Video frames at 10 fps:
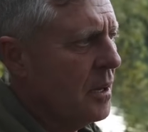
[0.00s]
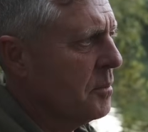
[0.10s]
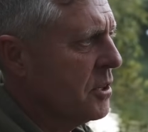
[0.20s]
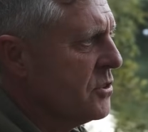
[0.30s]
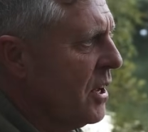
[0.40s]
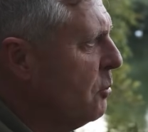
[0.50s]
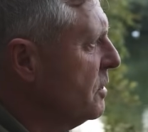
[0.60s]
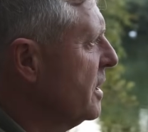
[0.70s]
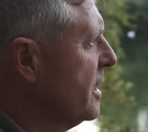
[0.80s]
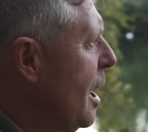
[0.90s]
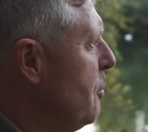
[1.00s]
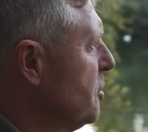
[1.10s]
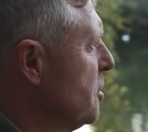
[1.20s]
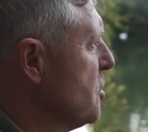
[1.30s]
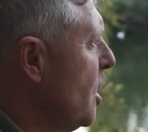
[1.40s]
because they all did come
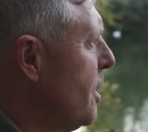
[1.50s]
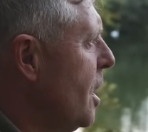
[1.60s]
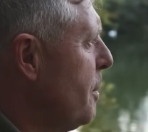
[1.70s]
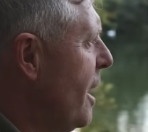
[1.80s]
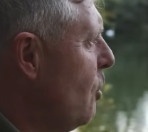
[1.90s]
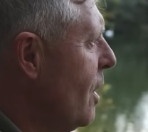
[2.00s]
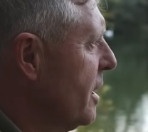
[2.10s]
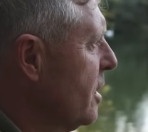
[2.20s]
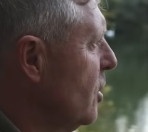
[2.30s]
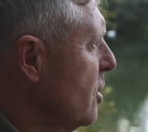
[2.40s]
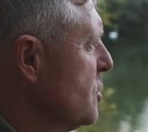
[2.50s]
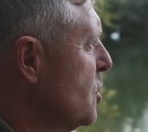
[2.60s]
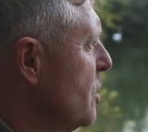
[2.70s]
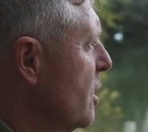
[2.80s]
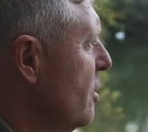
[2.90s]
on the top at about 1 o'clock,
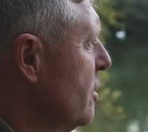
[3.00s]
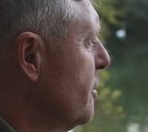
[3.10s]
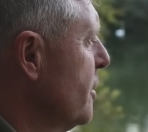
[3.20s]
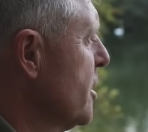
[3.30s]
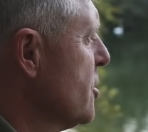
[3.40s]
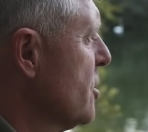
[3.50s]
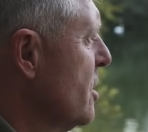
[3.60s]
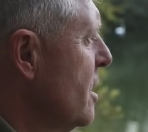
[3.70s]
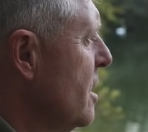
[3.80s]
2 o'clock the fish.